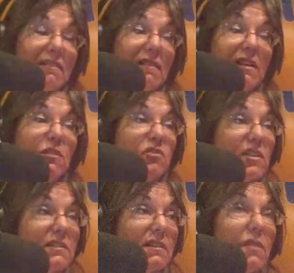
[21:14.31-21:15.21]
Thank you,
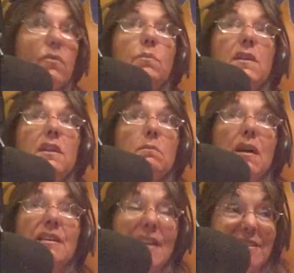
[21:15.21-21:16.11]
Jessica, for being
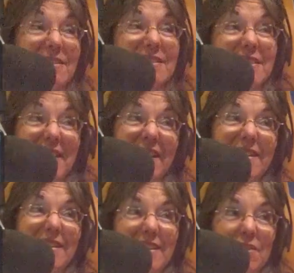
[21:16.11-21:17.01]
my guest
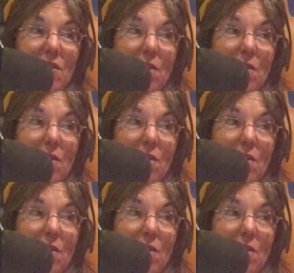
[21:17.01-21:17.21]
today here on